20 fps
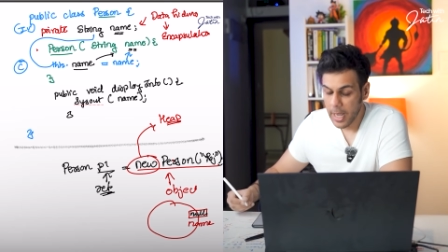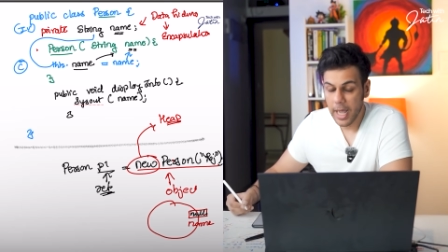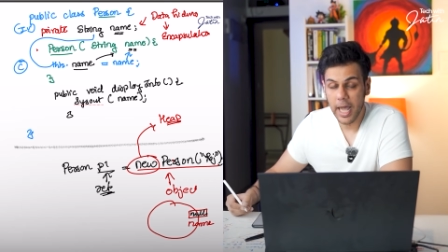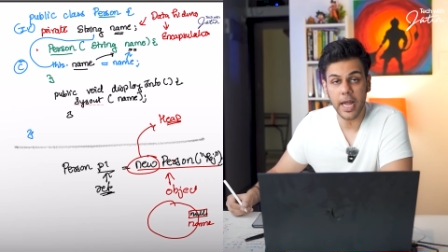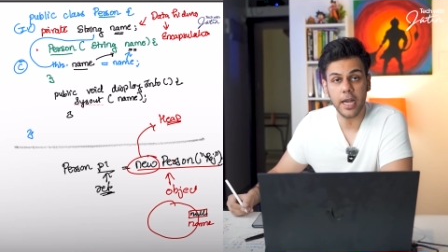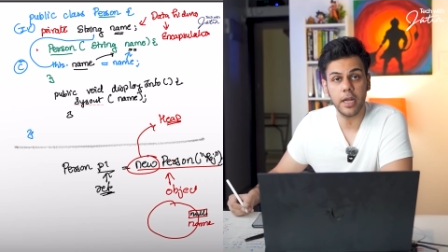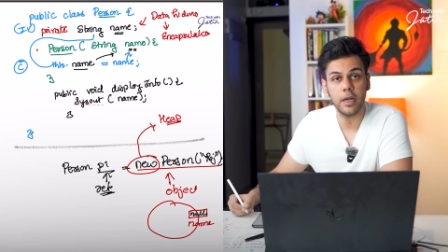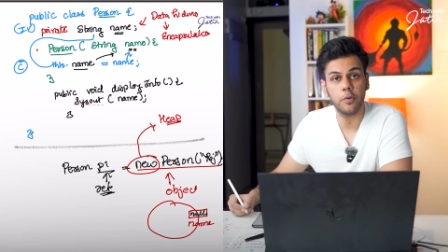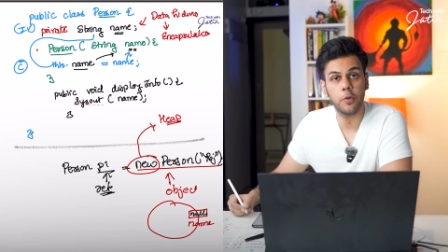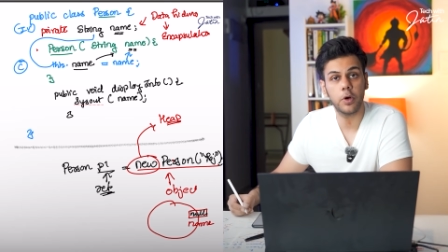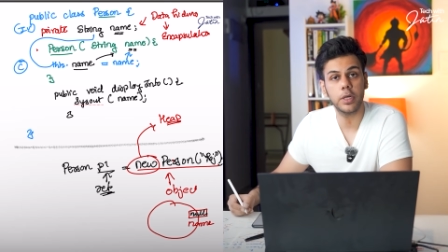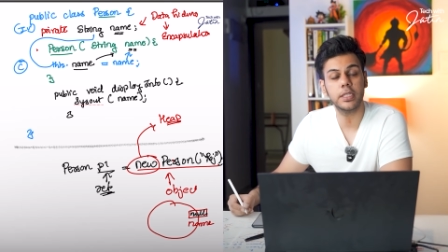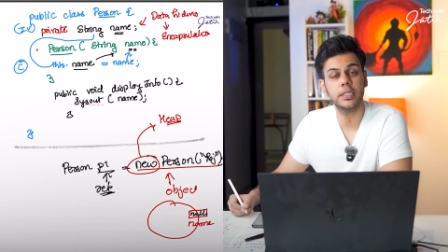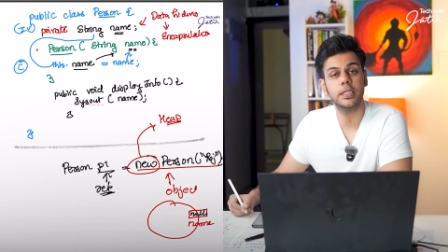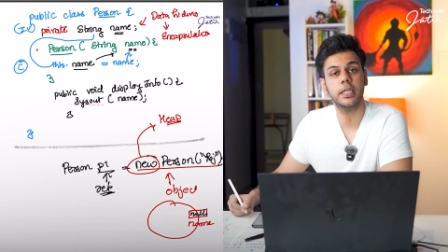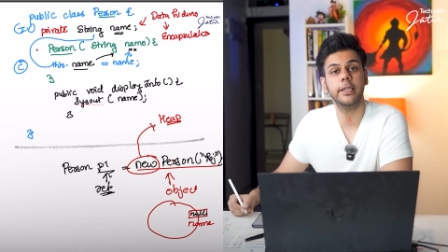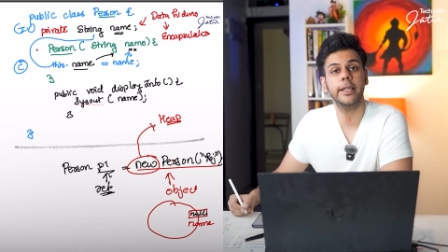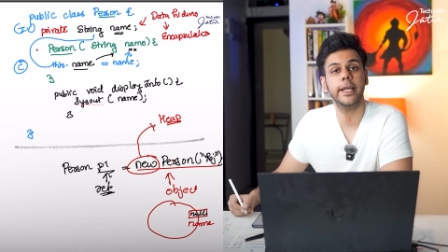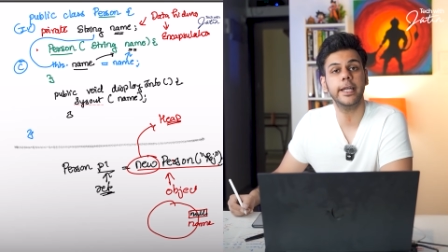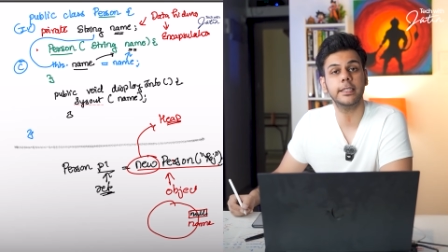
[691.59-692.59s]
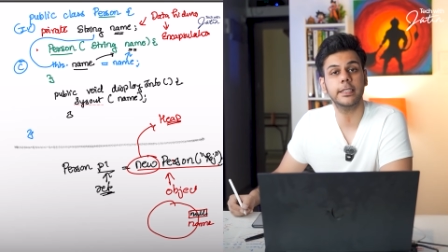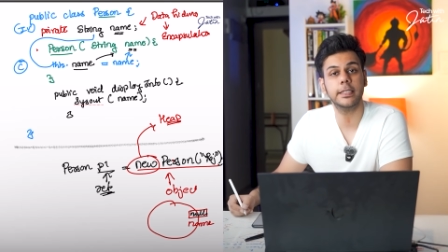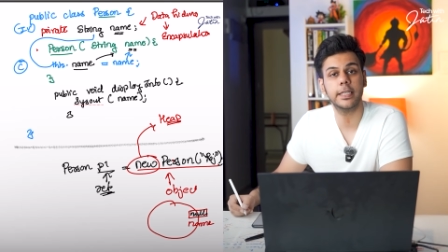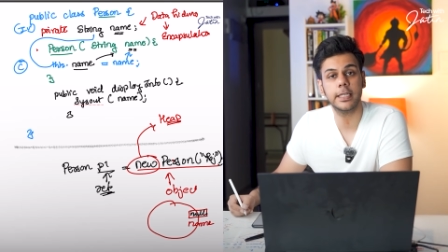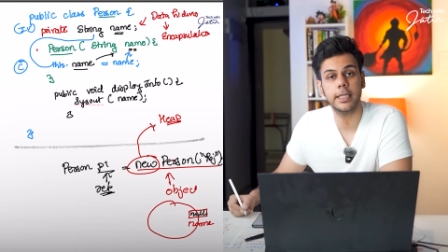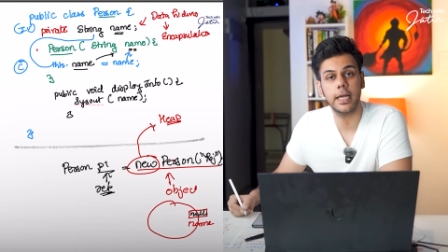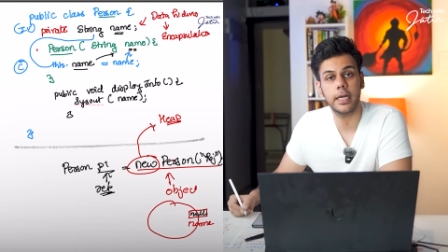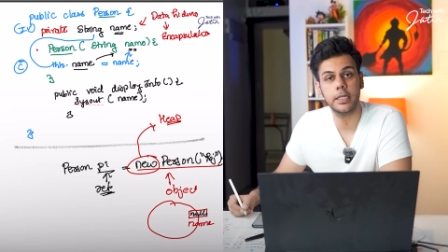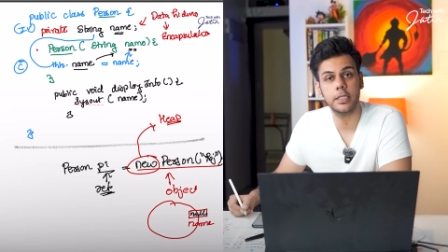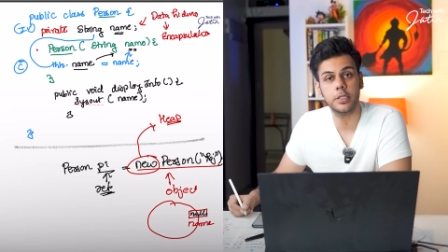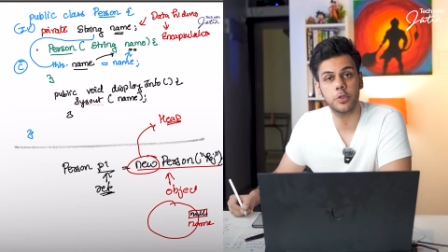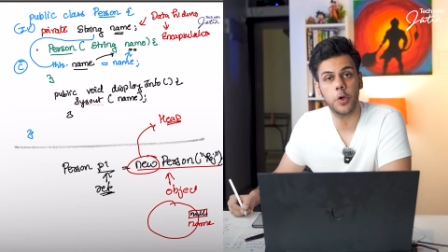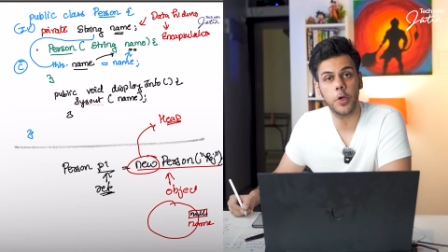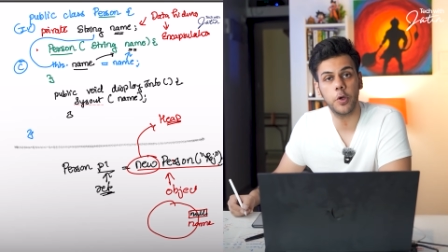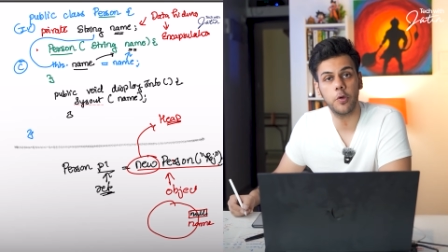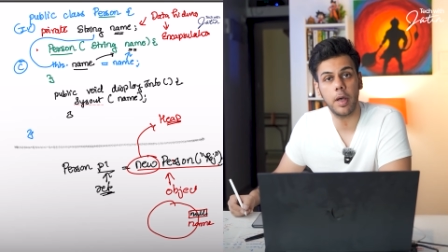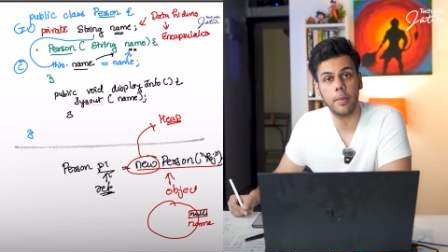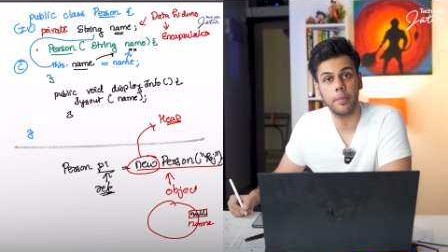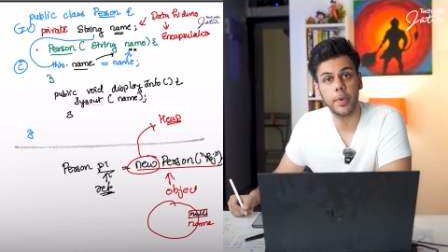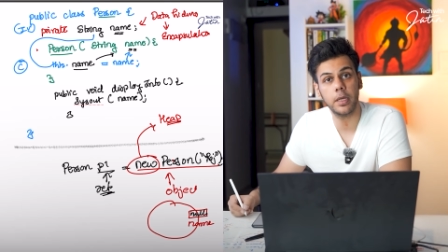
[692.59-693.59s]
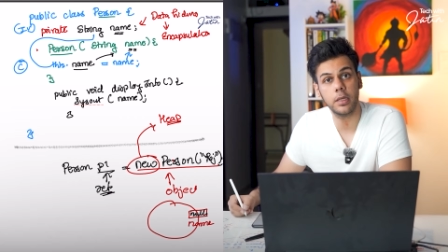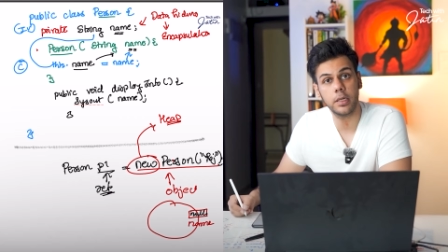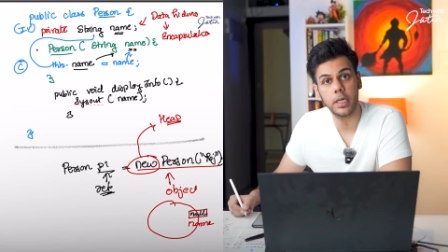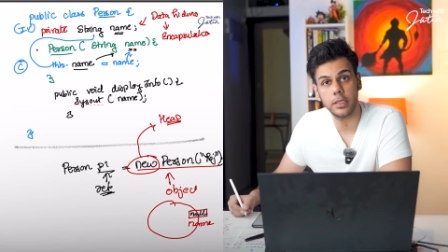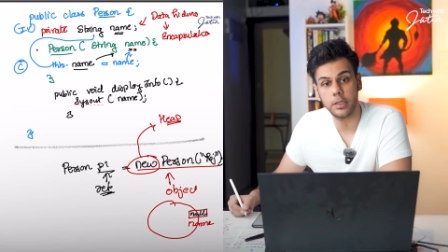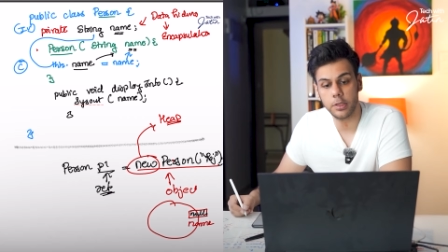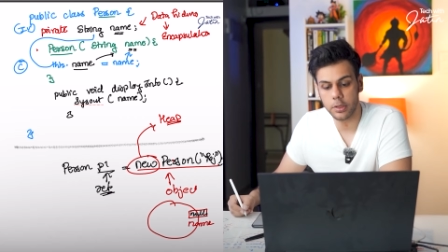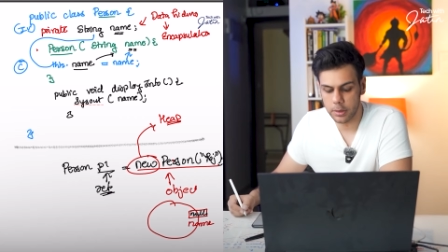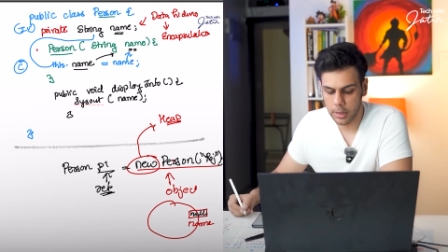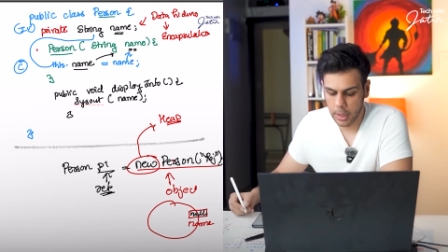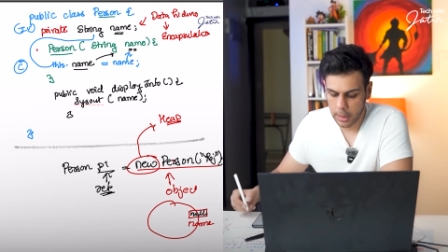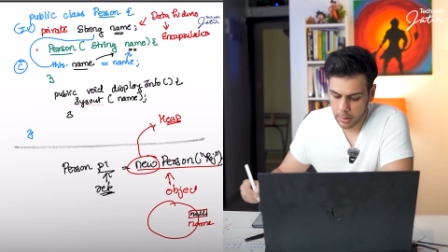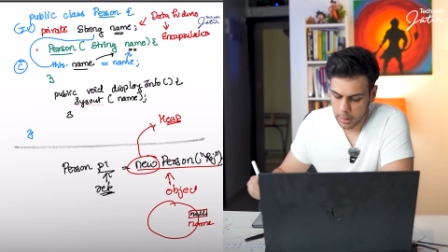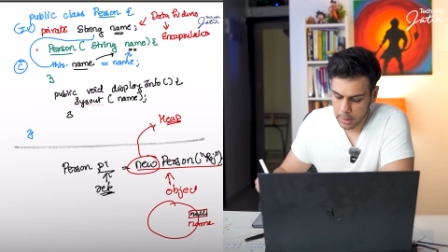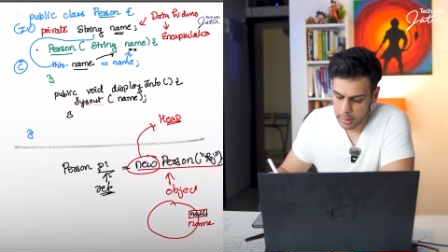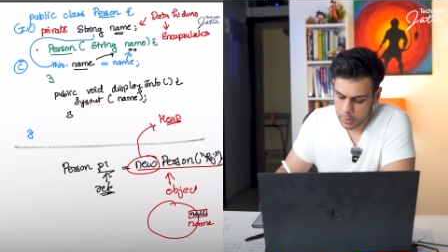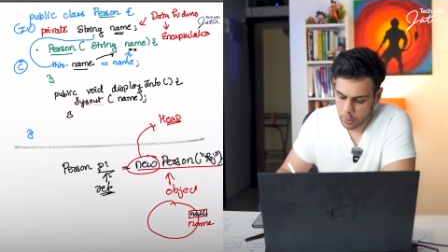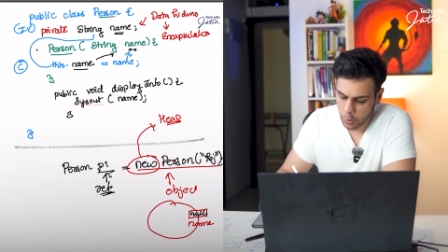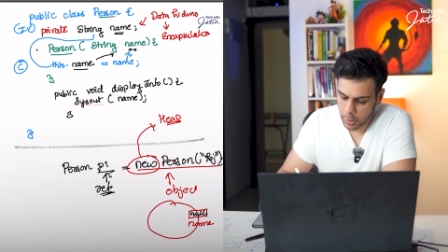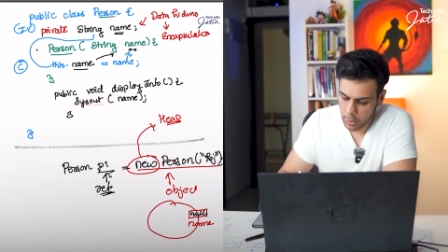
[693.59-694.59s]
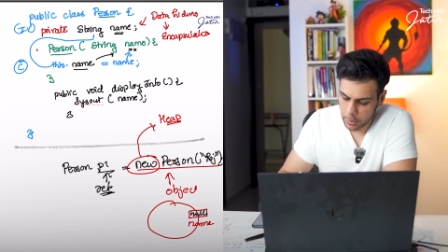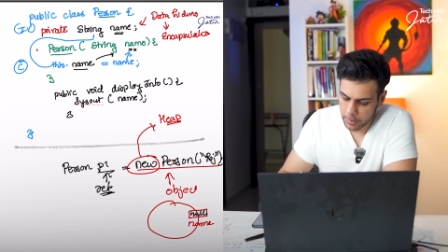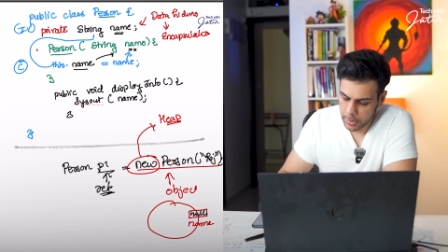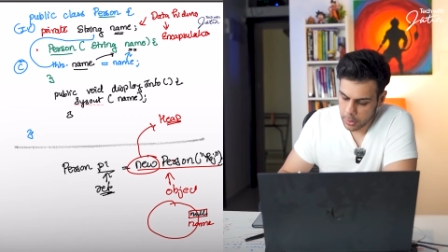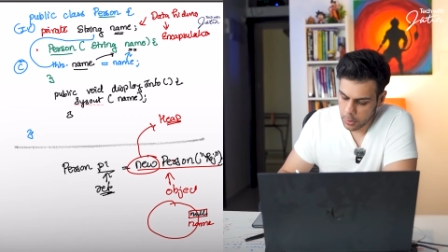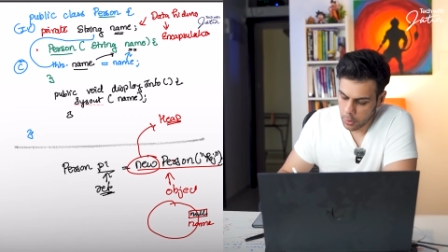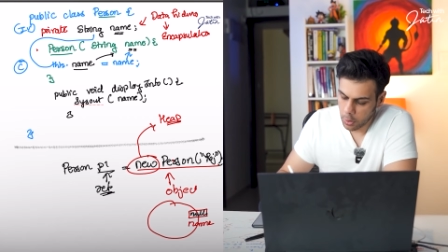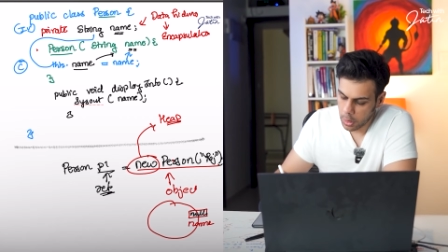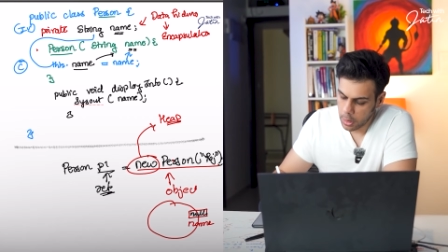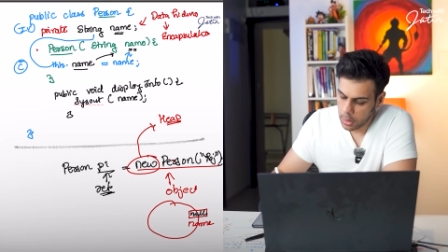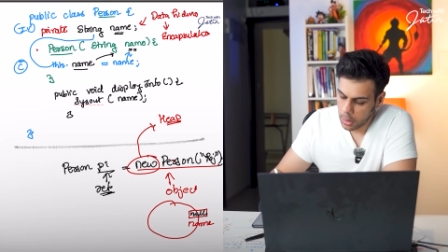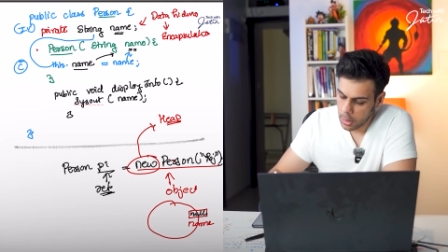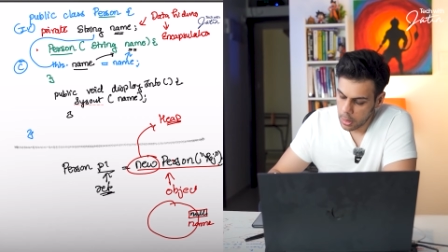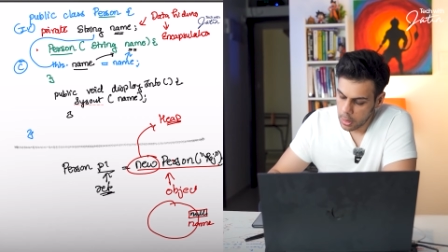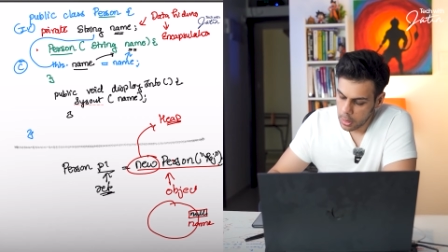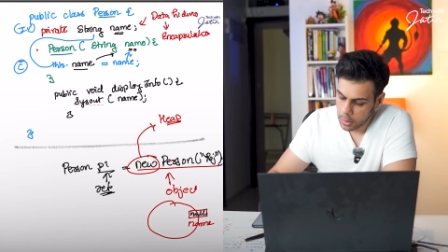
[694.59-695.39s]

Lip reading: And what is the next thing that is going to happen? Constructor is going to be called.